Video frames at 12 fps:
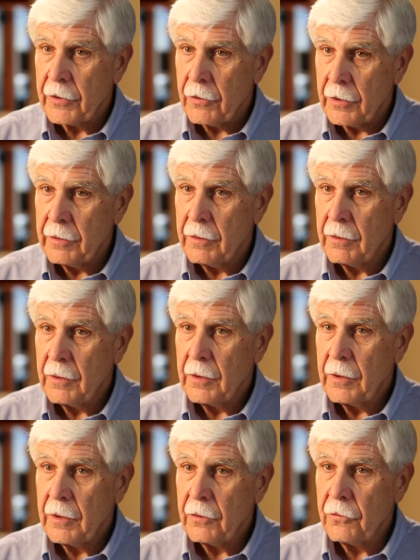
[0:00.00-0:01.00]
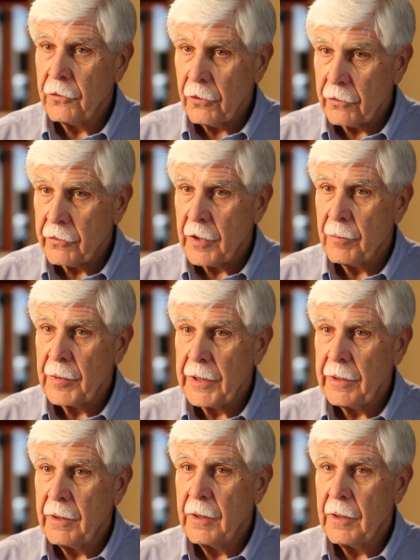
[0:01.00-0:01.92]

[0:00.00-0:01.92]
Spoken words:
good insurance company.